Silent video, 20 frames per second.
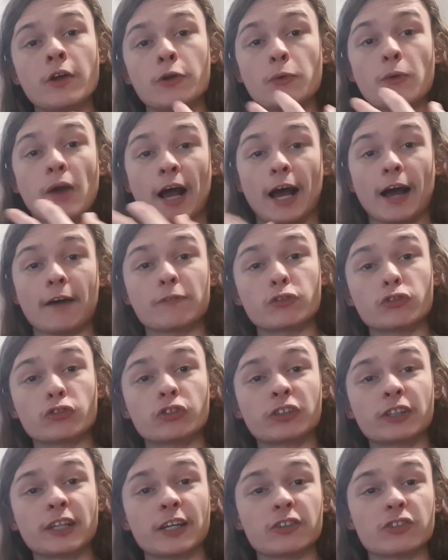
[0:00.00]
who have a
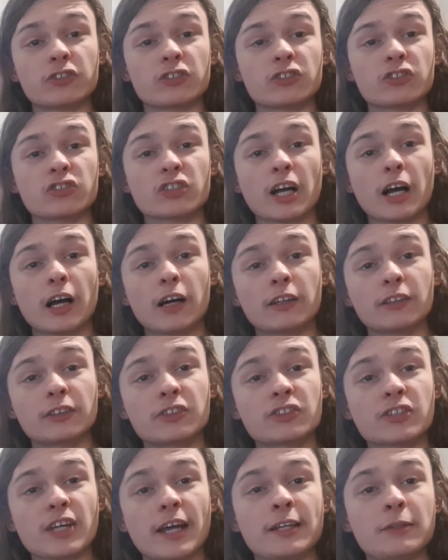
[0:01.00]
strong connection to
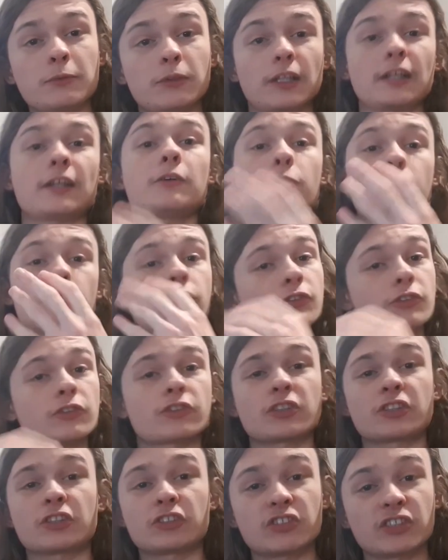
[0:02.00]
Skylanders. Anyone else is
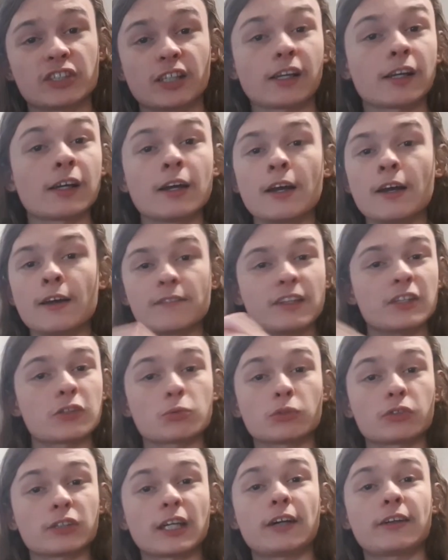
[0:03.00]
just going to see this
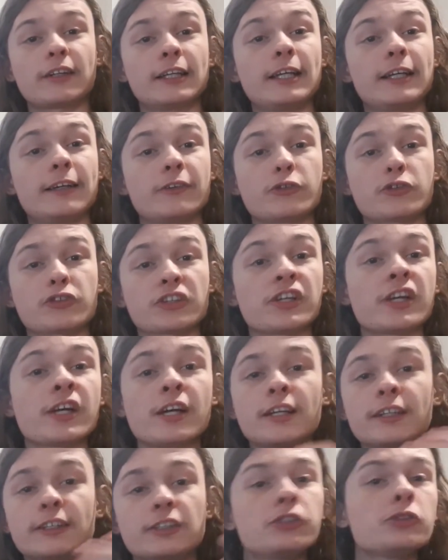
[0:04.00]
one down here as a
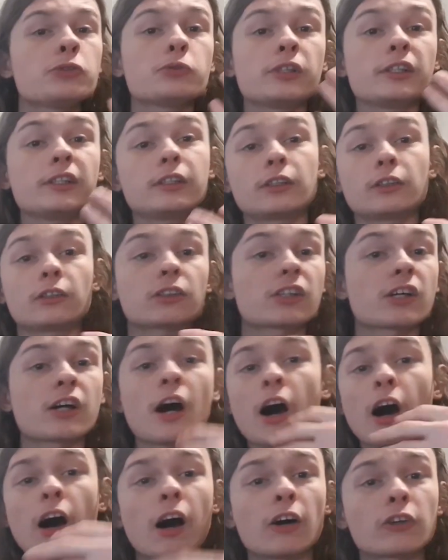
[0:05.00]
cute little
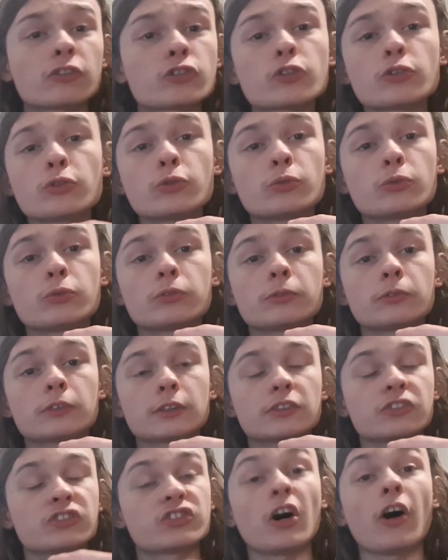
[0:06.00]

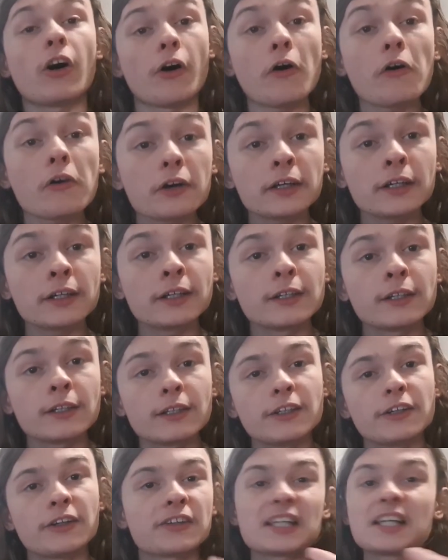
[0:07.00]
cartoon dog.
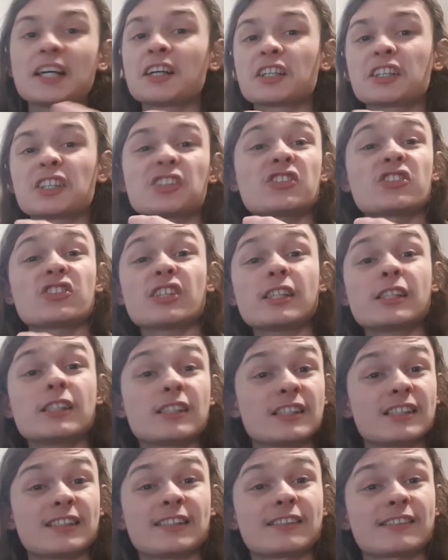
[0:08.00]
You know, they aren't going to see
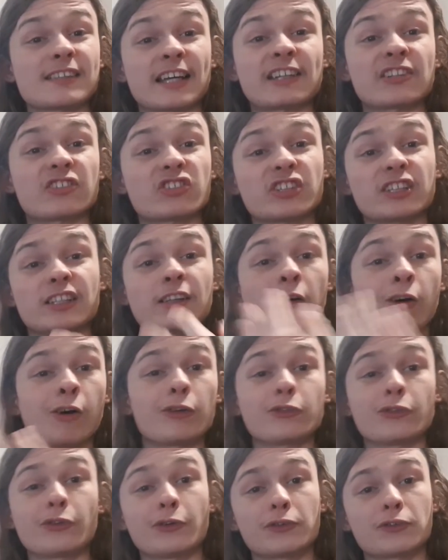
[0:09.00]
that it's actually
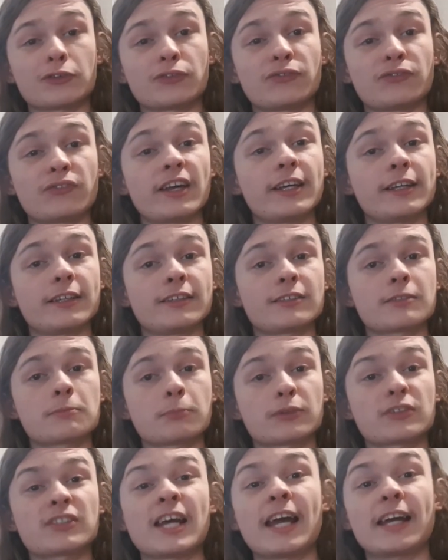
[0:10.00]
Hot Dog's face
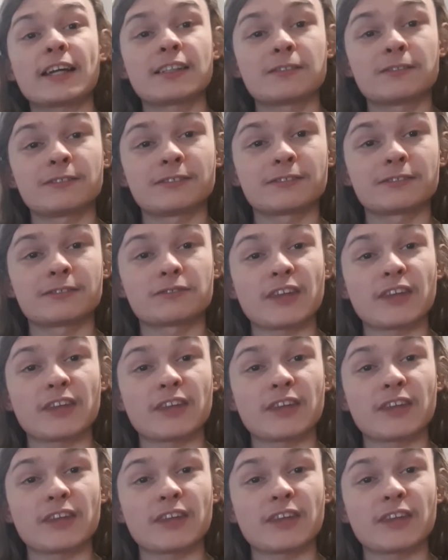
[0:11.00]
protecting